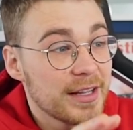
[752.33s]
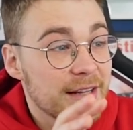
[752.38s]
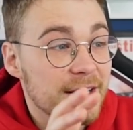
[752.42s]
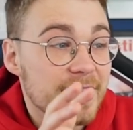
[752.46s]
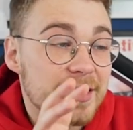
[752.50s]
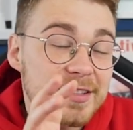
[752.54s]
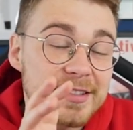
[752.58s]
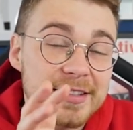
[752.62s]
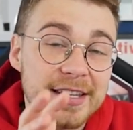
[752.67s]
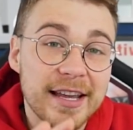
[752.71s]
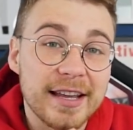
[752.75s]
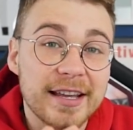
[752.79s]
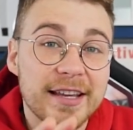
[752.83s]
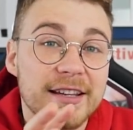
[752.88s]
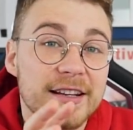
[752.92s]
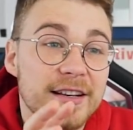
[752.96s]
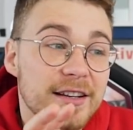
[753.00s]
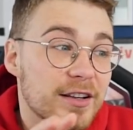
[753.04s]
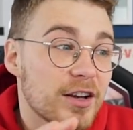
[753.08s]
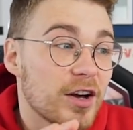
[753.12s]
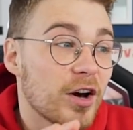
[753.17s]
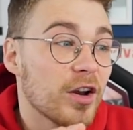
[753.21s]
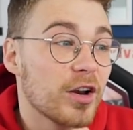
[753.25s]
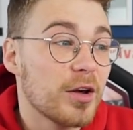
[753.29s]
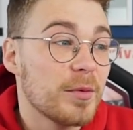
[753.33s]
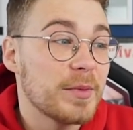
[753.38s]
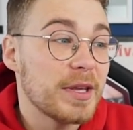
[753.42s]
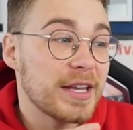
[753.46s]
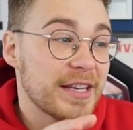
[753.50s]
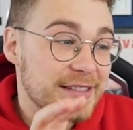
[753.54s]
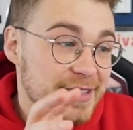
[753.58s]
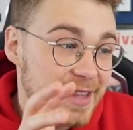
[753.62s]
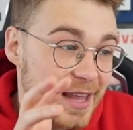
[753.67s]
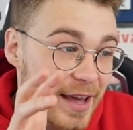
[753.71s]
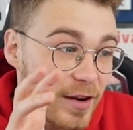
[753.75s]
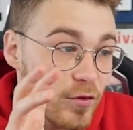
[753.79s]
the second column
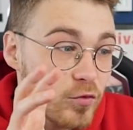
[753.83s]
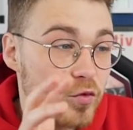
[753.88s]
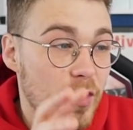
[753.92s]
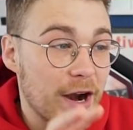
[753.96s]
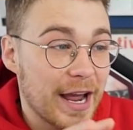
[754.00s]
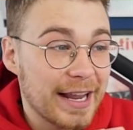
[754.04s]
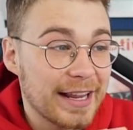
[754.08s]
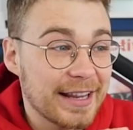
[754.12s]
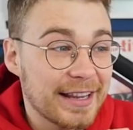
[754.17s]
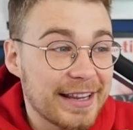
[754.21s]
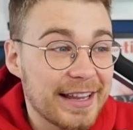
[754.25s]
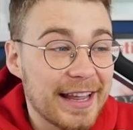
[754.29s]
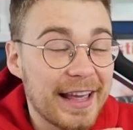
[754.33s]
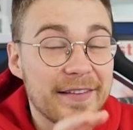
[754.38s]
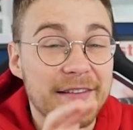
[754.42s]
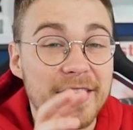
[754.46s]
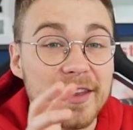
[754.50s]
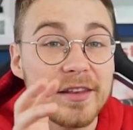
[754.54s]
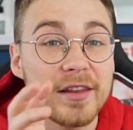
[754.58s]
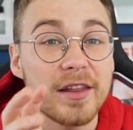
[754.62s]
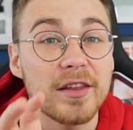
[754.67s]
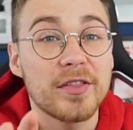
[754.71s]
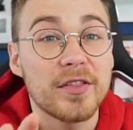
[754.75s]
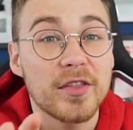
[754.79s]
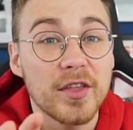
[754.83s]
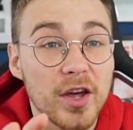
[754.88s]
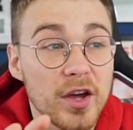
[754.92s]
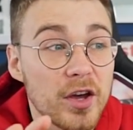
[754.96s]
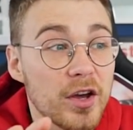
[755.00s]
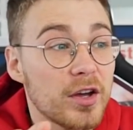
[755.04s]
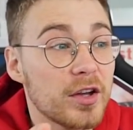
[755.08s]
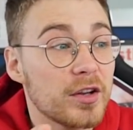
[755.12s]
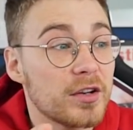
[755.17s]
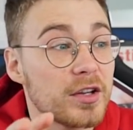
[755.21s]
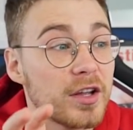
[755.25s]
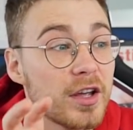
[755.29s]
is their rank, and then the
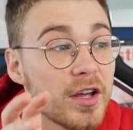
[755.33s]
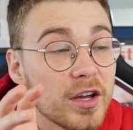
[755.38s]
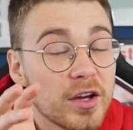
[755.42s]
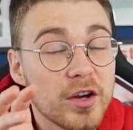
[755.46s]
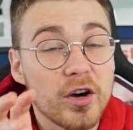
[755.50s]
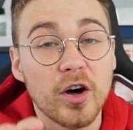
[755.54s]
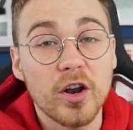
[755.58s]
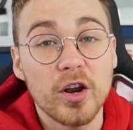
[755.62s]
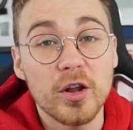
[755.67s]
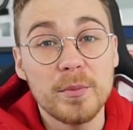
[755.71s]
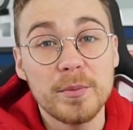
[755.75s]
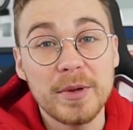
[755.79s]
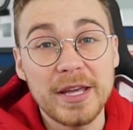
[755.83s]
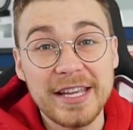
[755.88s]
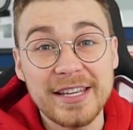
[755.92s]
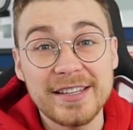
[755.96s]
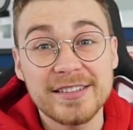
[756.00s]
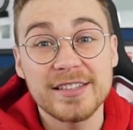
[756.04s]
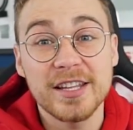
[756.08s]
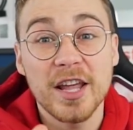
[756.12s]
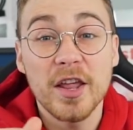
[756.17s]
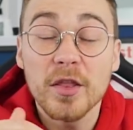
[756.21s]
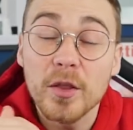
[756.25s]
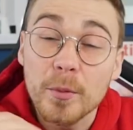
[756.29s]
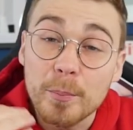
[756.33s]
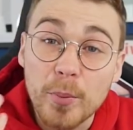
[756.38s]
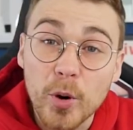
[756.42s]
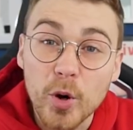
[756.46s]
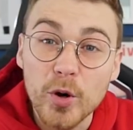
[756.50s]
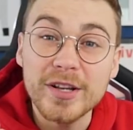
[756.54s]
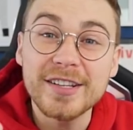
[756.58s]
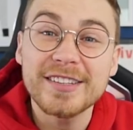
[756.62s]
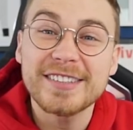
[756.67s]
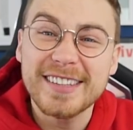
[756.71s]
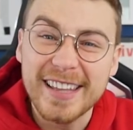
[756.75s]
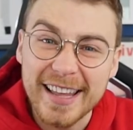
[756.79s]
third column is the
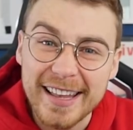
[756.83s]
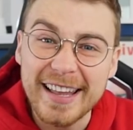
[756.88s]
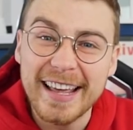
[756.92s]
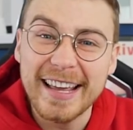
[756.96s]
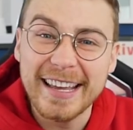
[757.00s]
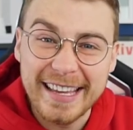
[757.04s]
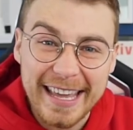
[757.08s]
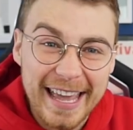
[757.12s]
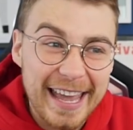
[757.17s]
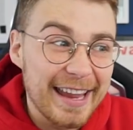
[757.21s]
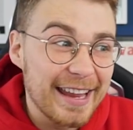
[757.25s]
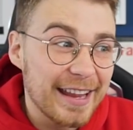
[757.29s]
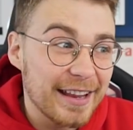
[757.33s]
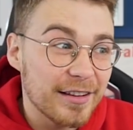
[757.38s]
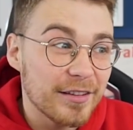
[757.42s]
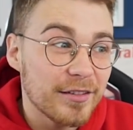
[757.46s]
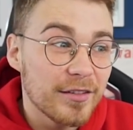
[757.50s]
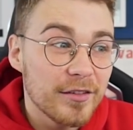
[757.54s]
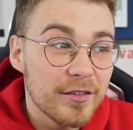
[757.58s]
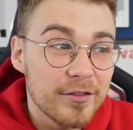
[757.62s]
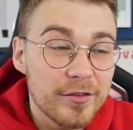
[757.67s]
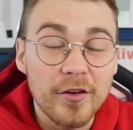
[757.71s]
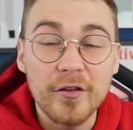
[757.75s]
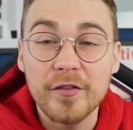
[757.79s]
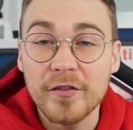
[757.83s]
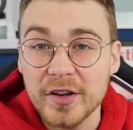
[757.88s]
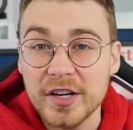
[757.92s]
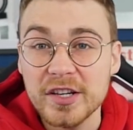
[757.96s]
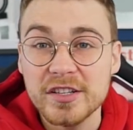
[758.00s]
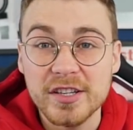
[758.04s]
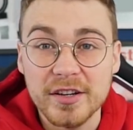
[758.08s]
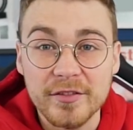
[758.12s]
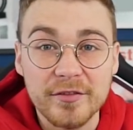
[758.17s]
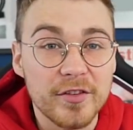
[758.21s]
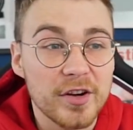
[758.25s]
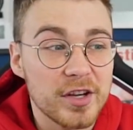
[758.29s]
points that they're getting for
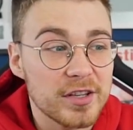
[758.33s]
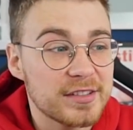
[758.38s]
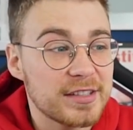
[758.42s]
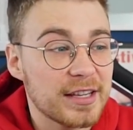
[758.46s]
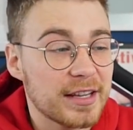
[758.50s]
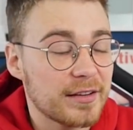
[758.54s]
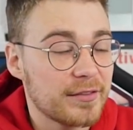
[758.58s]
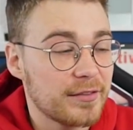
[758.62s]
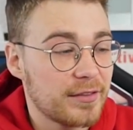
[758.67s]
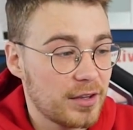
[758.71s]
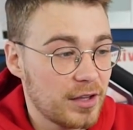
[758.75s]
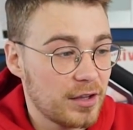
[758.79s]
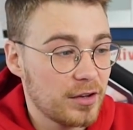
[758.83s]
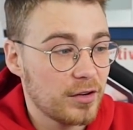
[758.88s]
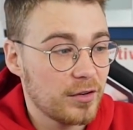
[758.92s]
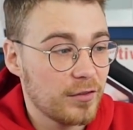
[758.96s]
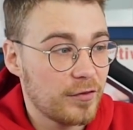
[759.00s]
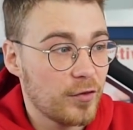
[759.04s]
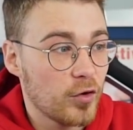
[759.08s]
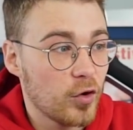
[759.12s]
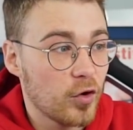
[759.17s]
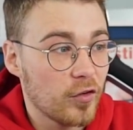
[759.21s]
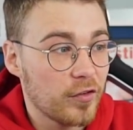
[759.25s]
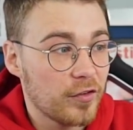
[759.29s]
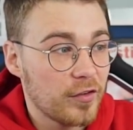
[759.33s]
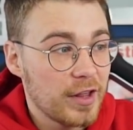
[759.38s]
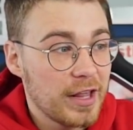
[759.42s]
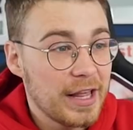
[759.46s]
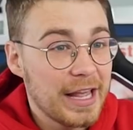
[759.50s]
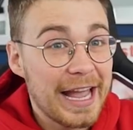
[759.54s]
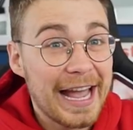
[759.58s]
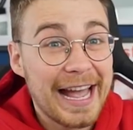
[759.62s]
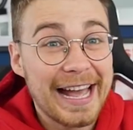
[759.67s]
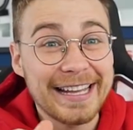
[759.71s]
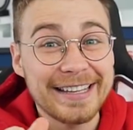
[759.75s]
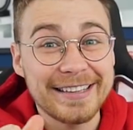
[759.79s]
finishing first, second, third, or fourth.
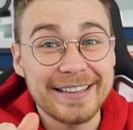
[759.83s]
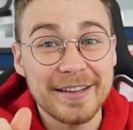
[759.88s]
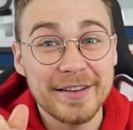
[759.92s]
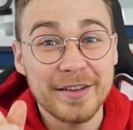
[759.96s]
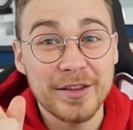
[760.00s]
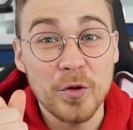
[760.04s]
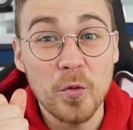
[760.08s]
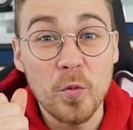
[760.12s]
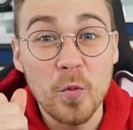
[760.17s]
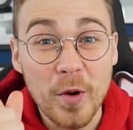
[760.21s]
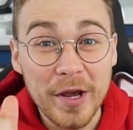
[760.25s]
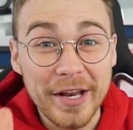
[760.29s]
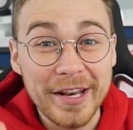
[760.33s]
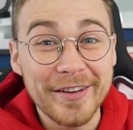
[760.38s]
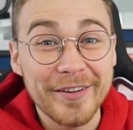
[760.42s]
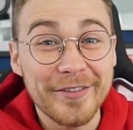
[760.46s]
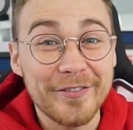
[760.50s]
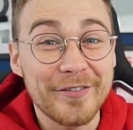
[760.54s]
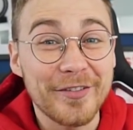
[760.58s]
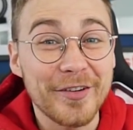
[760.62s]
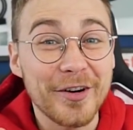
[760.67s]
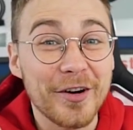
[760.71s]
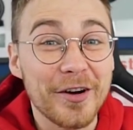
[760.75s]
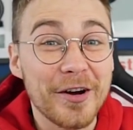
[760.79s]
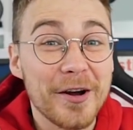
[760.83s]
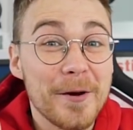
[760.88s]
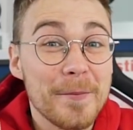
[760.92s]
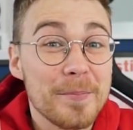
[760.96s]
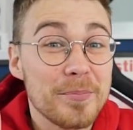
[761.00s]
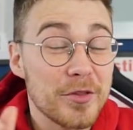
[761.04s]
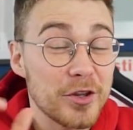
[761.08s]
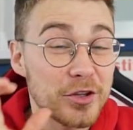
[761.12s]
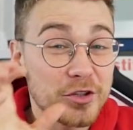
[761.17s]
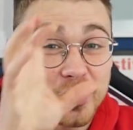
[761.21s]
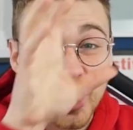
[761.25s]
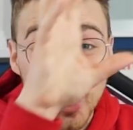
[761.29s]
And the winner for
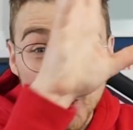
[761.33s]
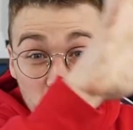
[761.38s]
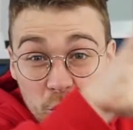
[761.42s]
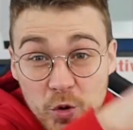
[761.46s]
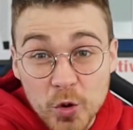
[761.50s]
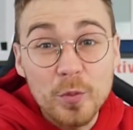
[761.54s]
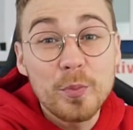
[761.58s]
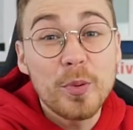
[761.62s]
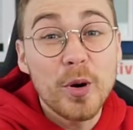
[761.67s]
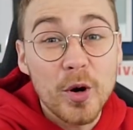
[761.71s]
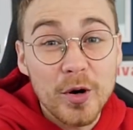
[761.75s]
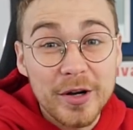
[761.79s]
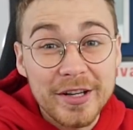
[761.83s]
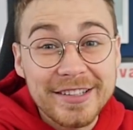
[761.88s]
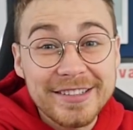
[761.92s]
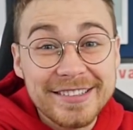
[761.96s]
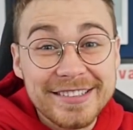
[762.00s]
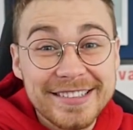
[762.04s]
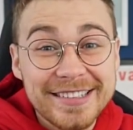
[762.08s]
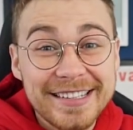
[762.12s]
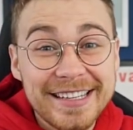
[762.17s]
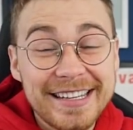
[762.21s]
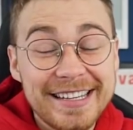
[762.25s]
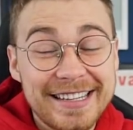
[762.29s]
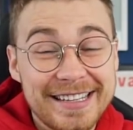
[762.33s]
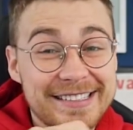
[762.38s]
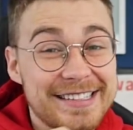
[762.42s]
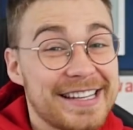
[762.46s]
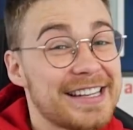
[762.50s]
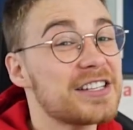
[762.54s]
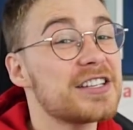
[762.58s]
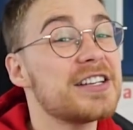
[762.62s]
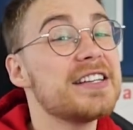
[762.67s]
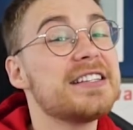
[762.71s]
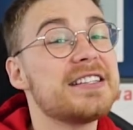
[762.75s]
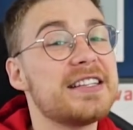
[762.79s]
the total points is
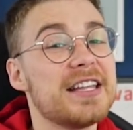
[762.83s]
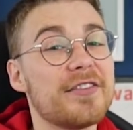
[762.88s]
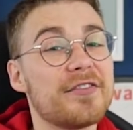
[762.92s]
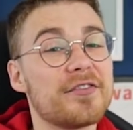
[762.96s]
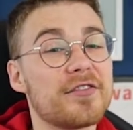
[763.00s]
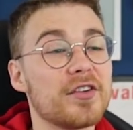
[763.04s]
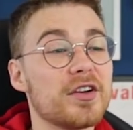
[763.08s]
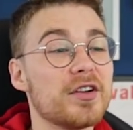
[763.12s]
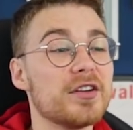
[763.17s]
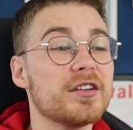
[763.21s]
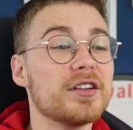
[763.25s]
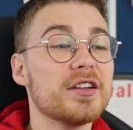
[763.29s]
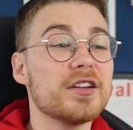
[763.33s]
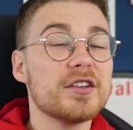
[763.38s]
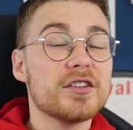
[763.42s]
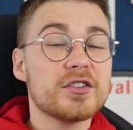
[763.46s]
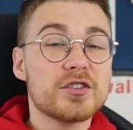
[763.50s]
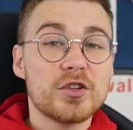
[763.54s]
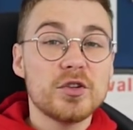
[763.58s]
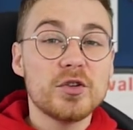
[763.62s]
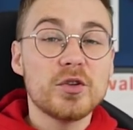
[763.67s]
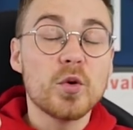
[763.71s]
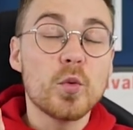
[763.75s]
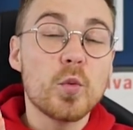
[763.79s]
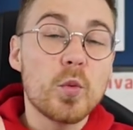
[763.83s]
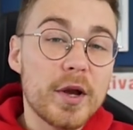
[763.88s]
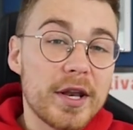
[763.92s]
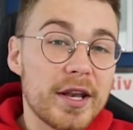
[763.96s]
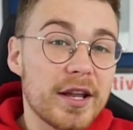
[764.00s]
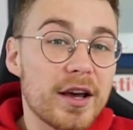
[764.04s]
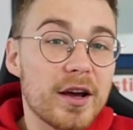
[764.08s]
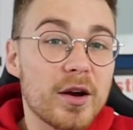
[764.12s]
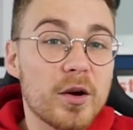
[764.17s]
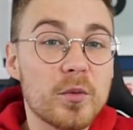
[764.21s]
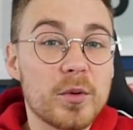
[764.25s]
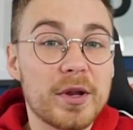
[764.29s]
actually different to the
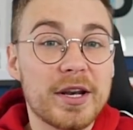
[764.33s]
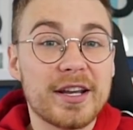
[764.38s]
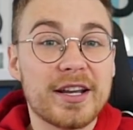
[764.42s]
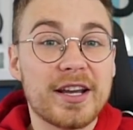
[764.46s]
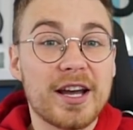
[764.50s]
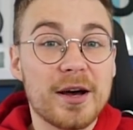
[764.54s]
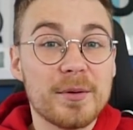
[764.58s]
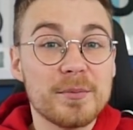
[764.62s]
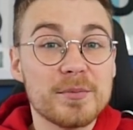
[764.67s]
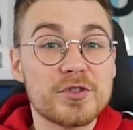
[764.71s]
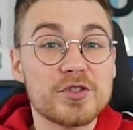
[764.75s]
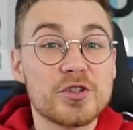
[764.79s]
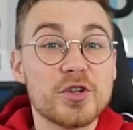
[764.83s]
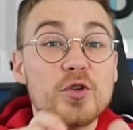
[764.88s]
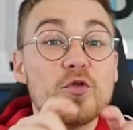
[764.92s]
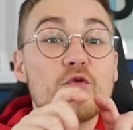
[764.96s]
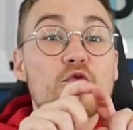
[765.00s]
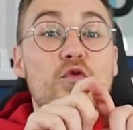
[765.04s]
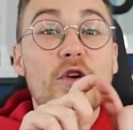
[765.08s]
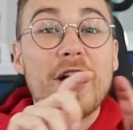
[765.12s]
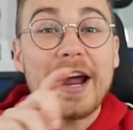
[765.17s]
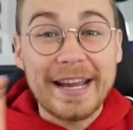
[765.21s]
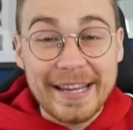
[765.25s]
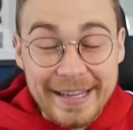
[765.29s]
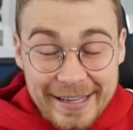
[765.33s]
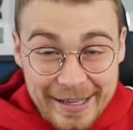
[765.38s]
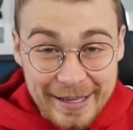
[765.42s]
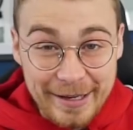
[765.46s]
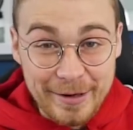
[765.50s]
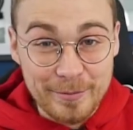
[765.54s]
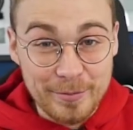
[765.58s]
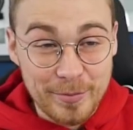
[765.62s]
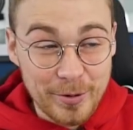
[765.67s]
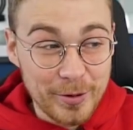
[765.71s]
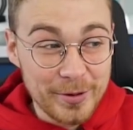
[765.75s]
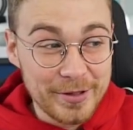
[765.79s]
winner when it comes to
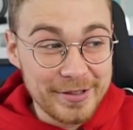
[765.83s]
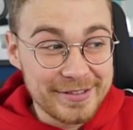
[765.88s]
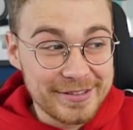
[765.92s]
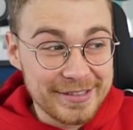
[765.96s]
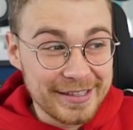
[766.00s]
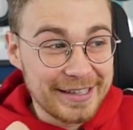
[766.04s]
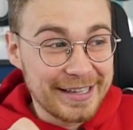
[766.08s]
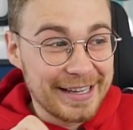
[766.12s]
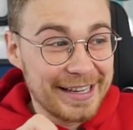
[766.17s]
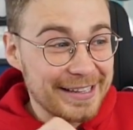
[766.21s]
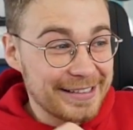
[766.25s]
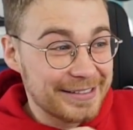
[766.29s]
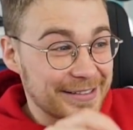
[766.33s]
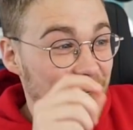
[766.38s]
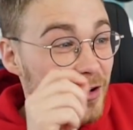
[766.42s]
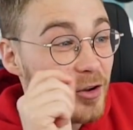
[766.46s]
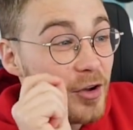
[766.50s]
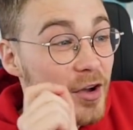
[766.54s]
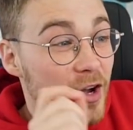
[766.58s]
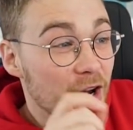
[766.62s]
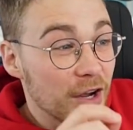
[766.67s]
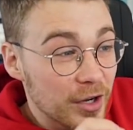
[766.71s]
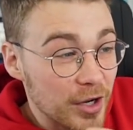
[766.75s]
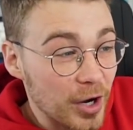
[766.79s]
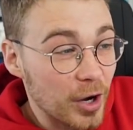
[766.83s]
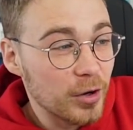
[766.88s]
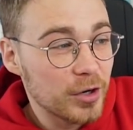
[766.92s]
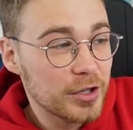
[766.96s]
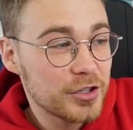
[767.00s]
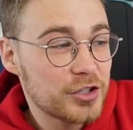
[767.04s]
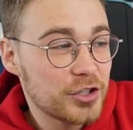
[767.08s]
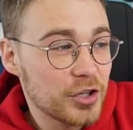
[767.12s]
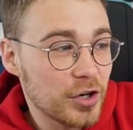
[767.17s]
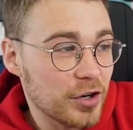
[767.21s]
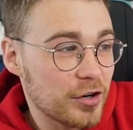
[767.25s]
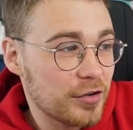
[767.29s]
ranking points, okay? So goal
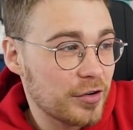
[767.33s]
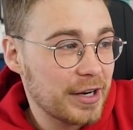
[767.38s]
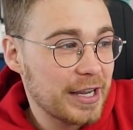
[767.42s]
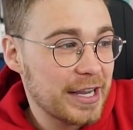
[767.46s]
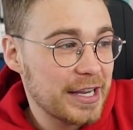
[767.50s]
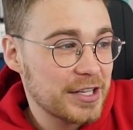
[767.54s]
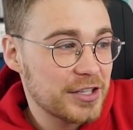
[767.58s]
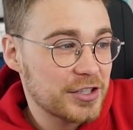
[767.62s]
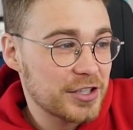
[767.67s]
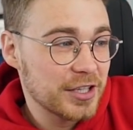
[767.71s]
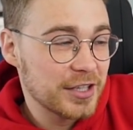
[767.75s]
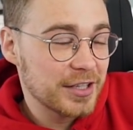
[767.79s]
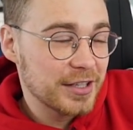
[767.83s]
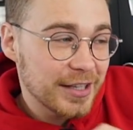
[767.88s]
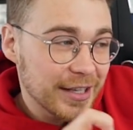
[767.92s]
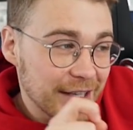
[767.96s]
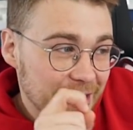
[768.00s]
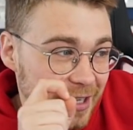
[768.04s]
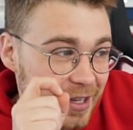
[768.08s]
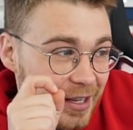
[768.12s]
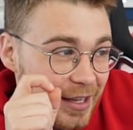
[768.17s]
and shot creation,